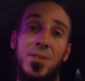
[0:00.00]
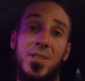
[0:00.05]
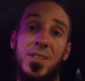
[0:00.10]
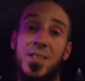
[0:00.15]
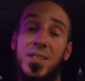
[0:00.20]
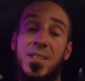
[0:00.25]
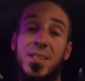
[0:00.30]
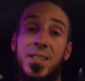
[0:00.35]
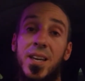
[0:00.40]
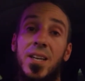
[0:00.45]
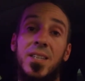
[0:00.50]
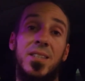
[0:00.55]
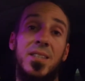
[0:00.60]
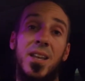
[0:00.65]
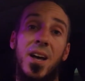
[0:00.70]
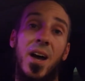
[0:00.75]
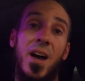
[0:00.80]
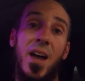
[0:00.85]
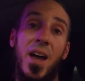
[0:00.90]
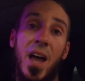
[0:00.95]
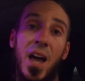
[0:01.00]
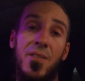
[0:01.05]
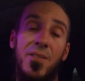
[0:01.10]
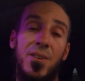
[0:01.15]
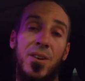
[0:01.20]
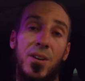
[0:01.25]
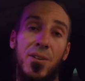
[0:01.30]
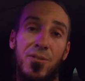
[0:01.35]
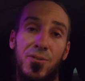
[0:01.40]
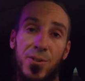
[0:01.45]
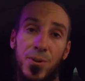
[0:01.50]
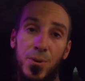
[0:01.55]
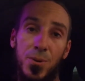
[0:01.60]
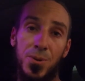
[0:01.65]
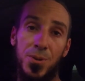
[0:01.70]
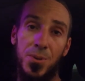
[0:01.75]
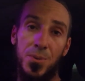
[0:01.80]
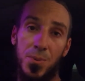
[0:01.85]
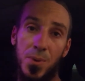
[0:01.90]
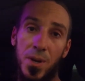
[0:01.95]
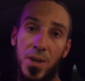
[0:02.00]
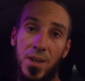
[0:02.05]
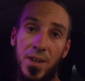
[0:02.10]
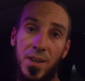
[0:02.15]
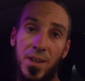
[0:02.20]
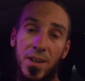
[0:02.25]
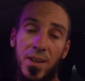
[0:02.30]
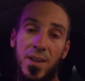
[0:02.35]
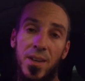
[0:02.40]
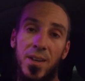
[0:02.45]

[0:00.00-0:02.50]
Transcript: it just does not have enough fuel to run.